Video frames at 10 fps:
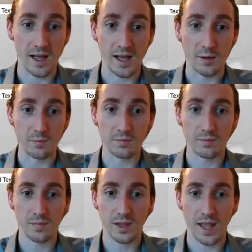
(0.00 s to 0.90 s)

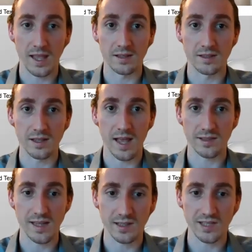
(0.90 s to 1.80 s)
Um, and
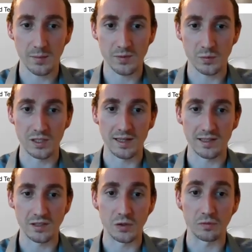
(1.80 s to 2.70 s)
as next steps, we'd
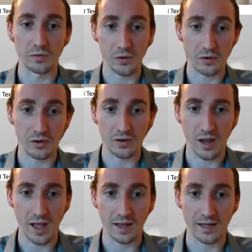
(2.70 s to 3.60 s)
like to do
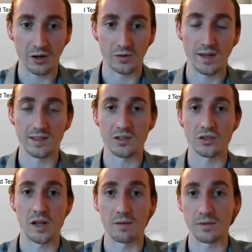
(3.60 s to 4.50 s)
further uh,
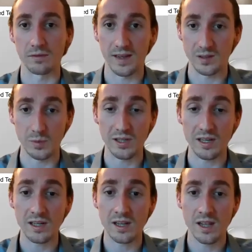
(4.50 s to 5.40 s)
characterization of the
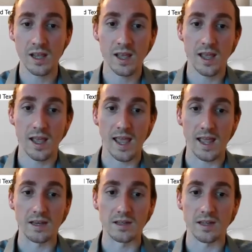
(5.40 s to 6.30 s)
flexibility
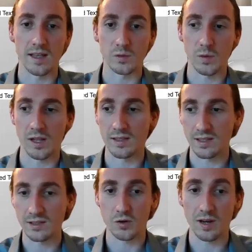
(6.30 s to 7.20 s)
and as well
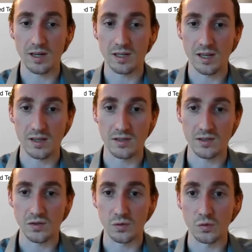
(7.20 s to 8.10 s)
as integrate it
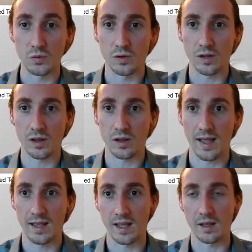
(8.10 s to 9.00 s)
into
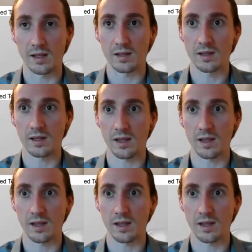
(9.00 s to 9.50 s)
uh,